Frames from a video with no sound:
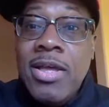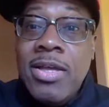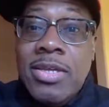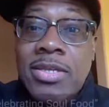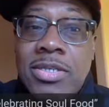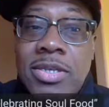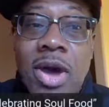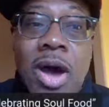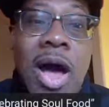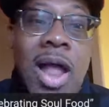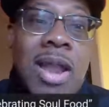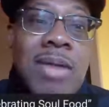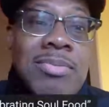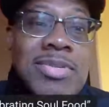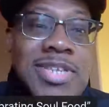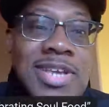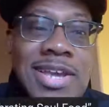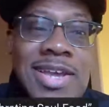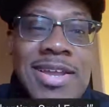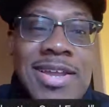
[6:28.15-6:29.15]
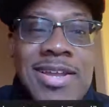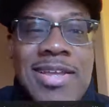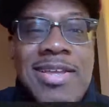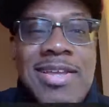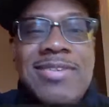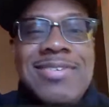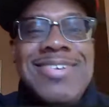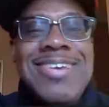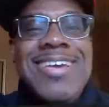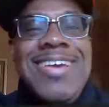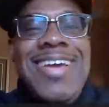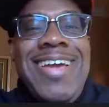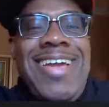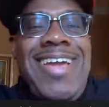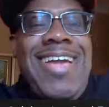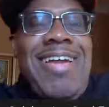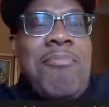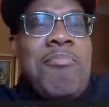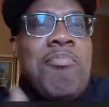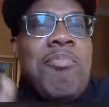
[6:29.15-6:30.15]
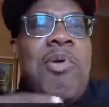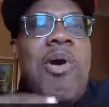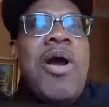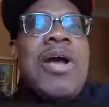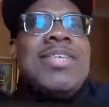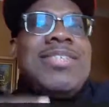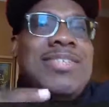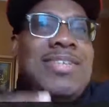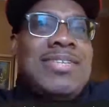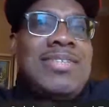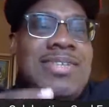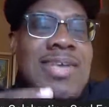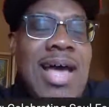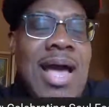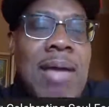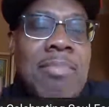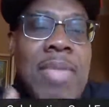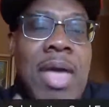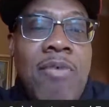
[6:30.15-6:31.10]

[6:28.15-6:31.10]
So all I'm saying is it marks a time.